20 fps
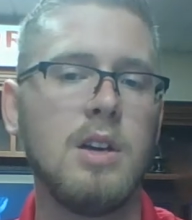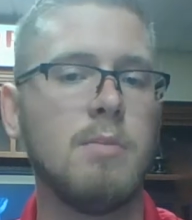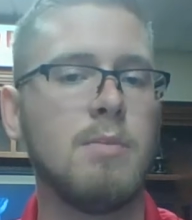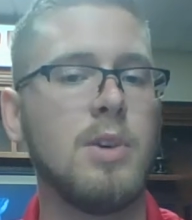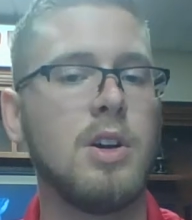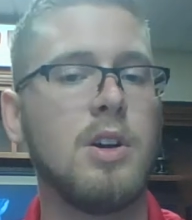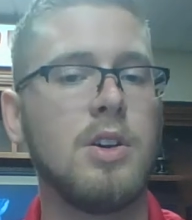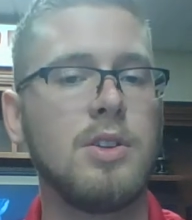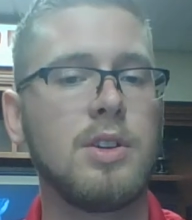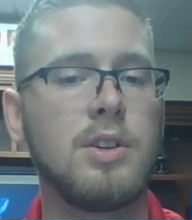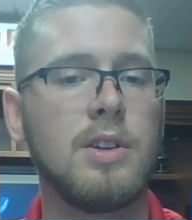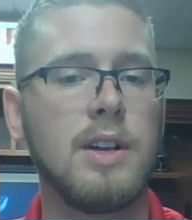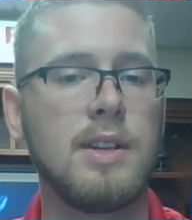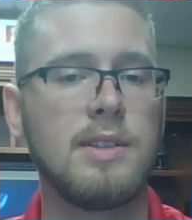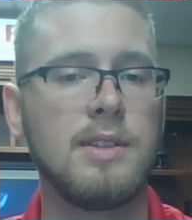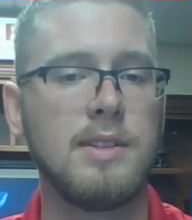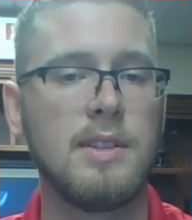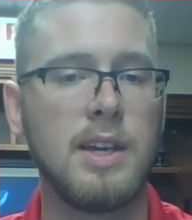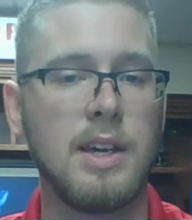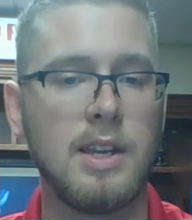But all the
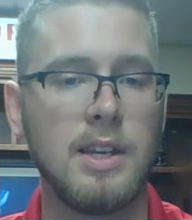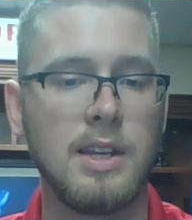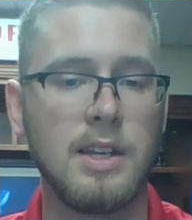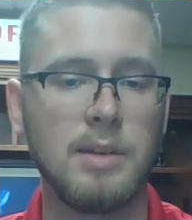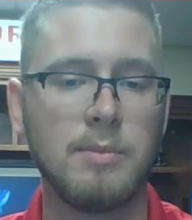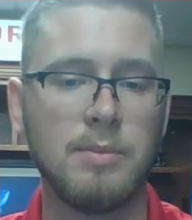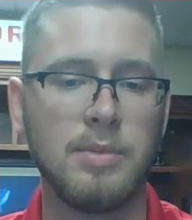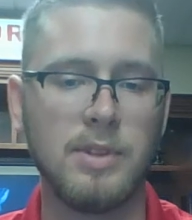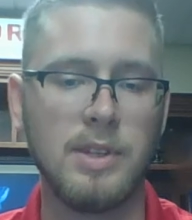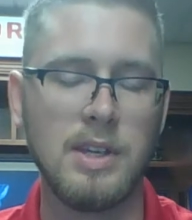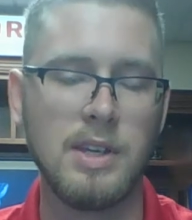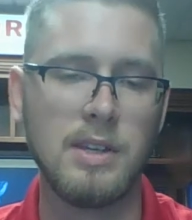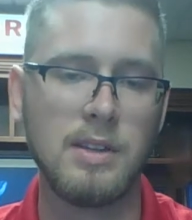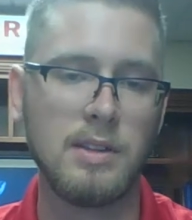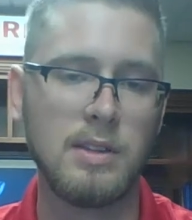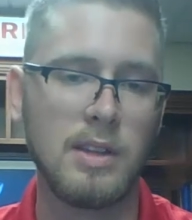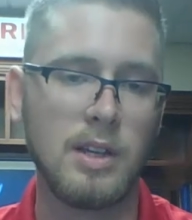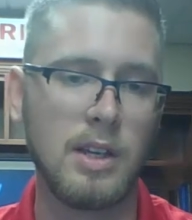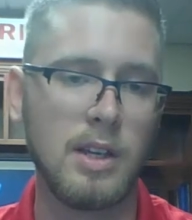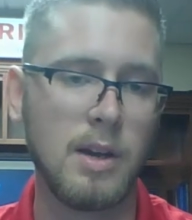classes I did complete,
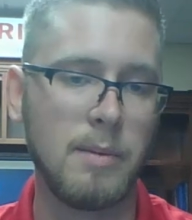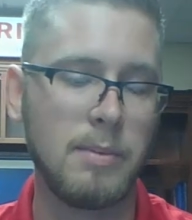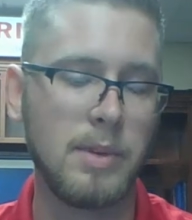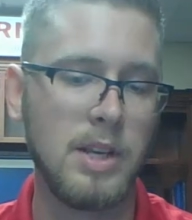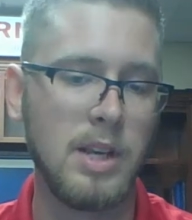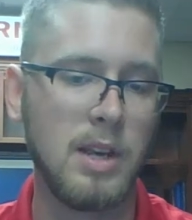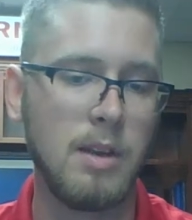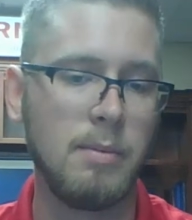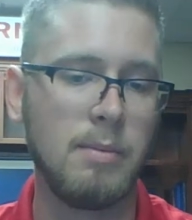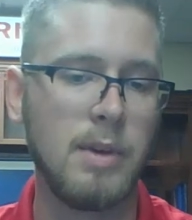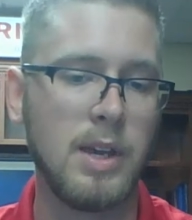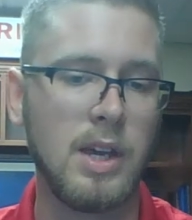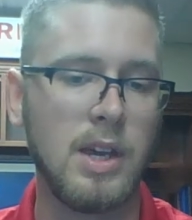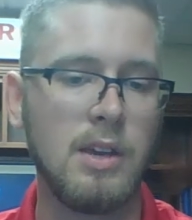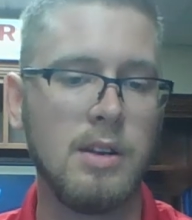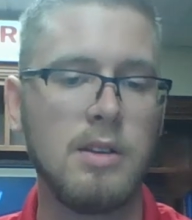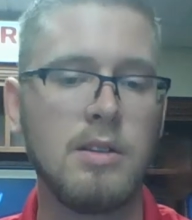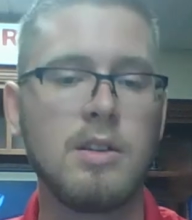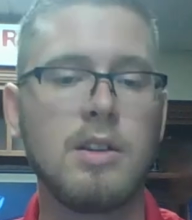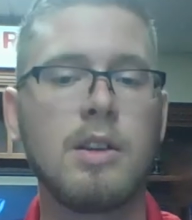the company
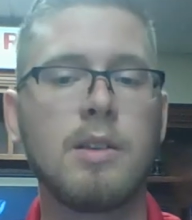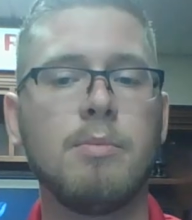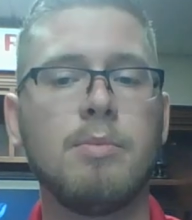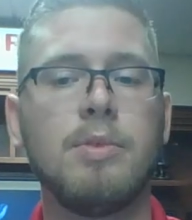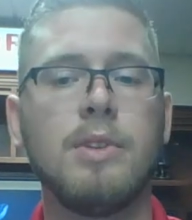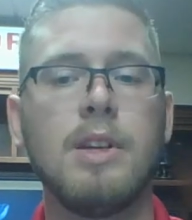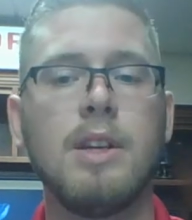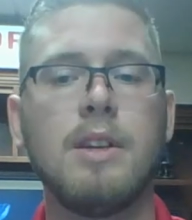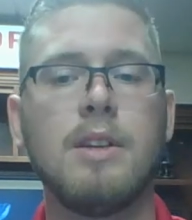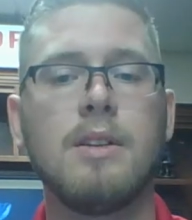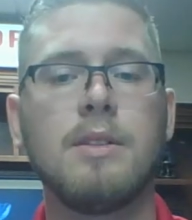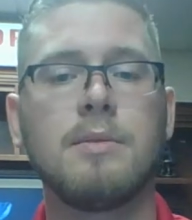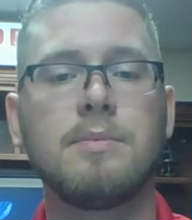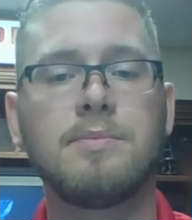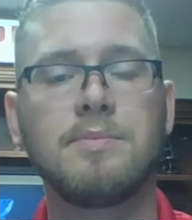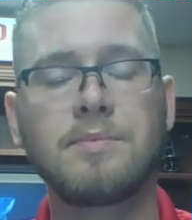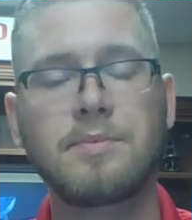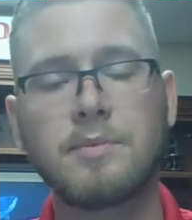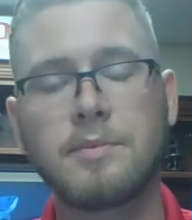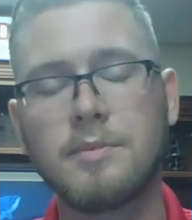paid complete.
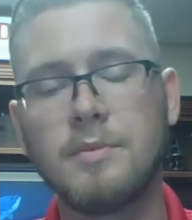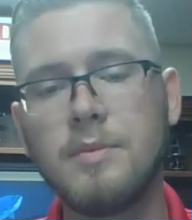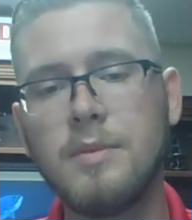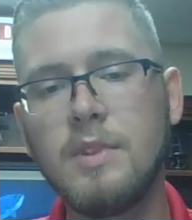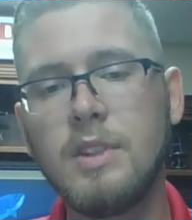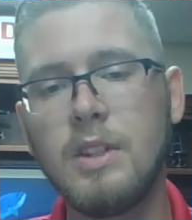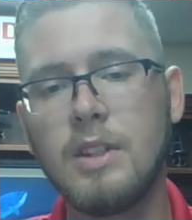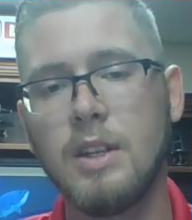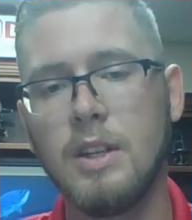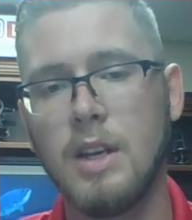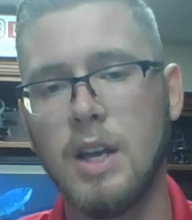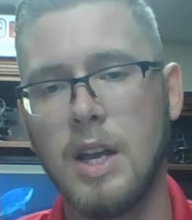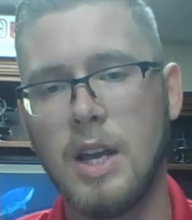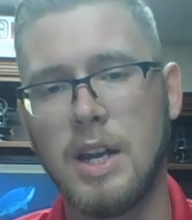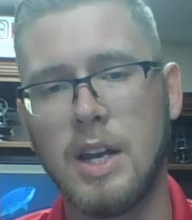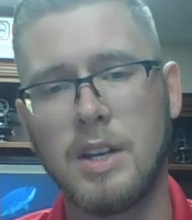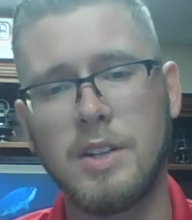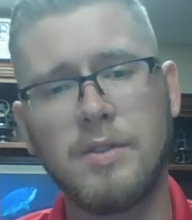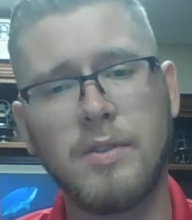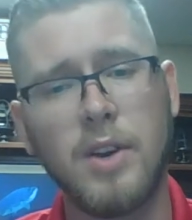
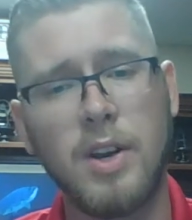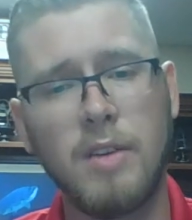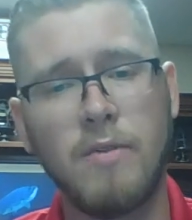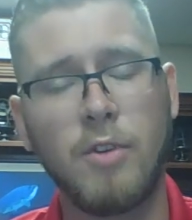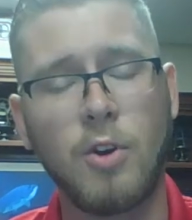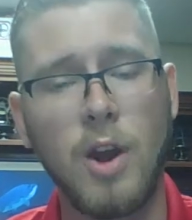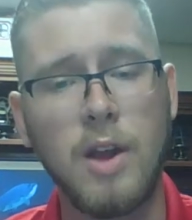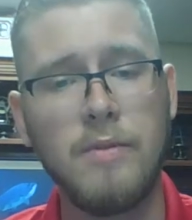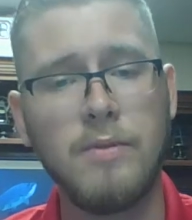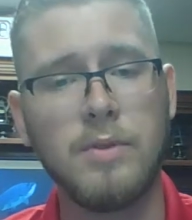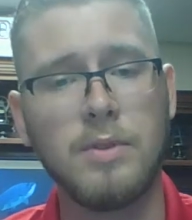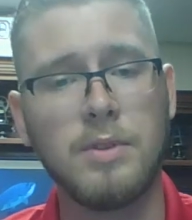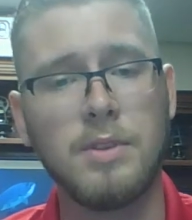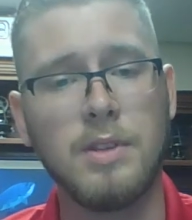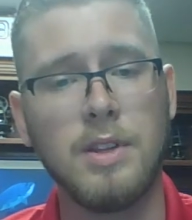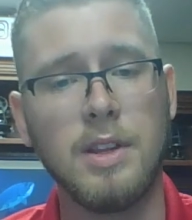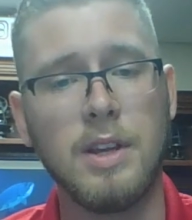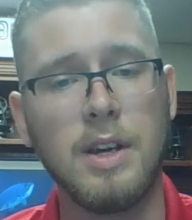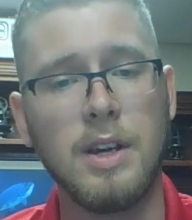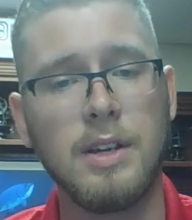And I was very grateful
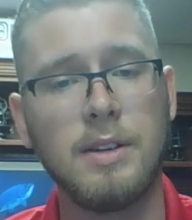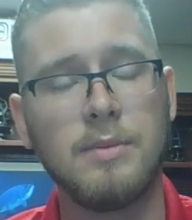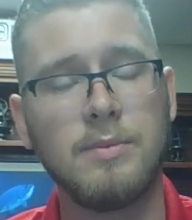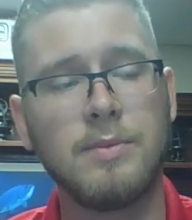to that.